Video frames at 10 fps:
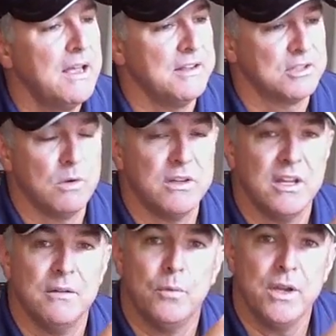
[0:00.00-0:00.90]
and it's the one
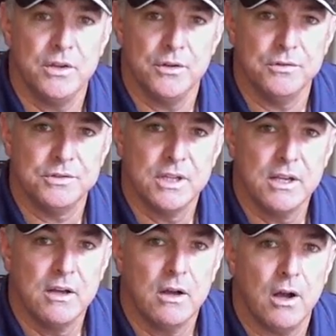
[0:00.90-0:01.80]
that we use
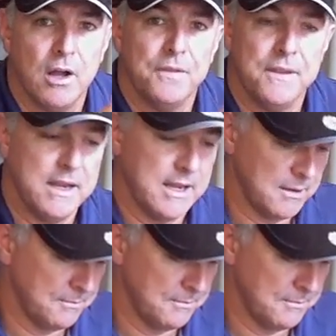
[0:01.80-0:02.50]
on the